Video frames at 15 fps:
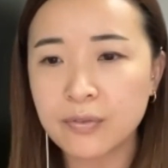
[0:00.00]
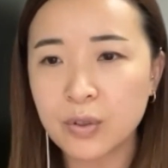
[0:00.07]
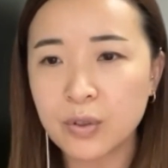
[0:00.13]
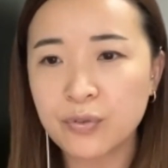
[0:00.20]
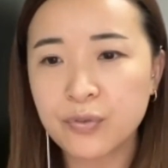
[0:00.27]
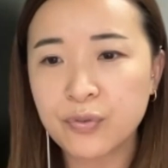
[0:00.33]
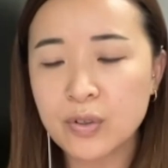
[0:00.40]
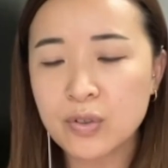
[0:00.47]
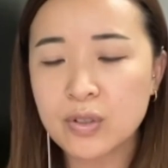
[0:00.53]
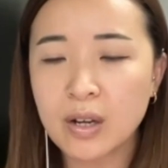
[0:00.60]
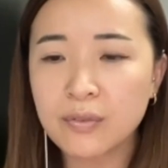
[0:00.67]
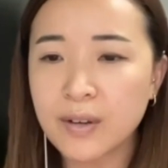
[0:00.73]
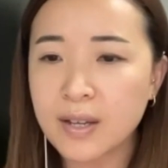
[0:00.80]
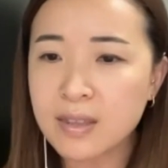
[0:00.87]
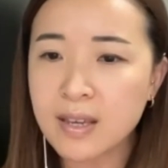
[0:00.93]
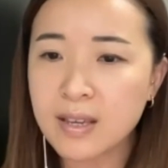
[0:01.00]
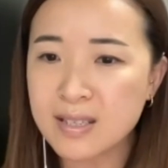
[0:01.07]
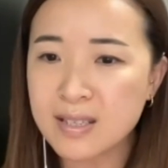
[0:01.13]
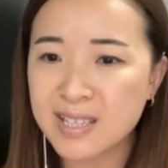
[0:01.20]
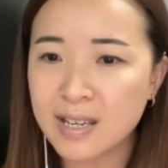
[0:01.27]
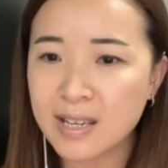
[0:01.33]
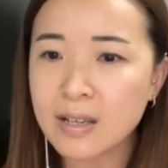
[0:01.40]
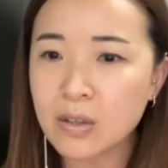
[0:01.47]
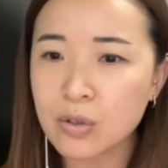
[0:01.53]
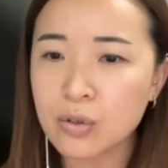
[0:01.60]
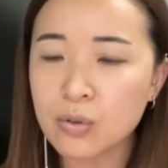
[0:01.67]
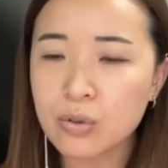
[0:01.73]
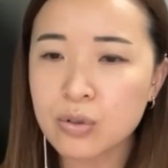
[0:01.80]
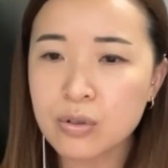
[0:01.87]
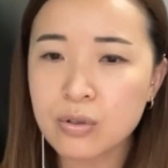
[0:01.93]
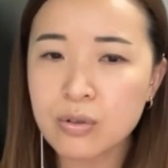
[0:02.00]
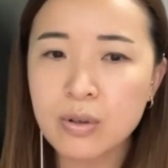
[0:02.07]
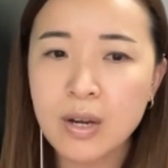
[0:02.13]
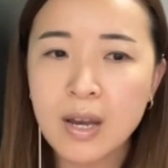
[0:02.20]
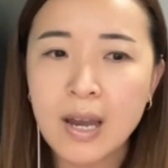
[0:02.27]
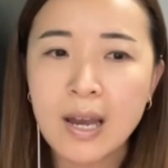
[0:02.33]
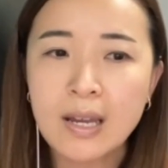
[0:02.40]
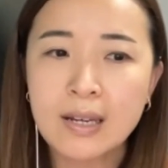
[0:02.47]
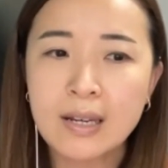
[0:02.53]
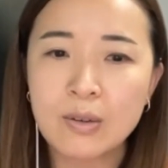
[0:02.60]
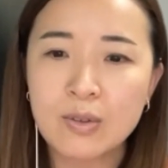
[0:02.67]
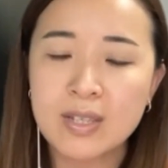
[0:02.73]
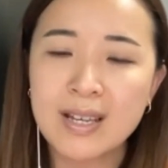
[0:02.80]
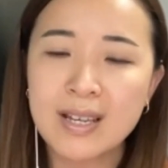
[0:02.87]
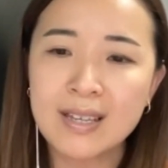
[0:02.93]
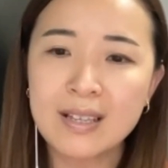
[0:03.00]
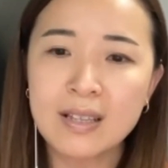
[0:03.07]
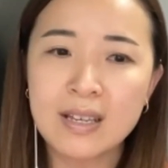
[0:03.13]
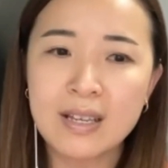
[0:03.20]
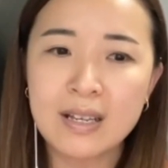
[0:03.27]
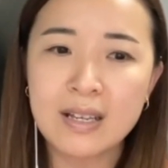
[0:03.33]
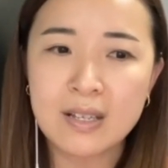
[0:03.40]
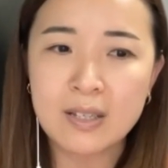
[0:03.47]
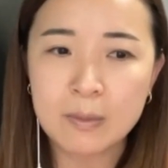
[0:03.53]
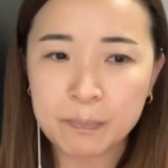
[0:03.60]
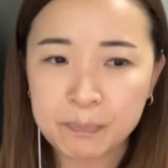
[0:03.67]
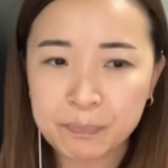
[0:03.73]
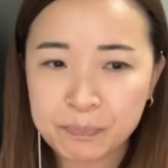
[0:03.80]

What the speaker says: So first off, I think it's getting used to. Now, secondly is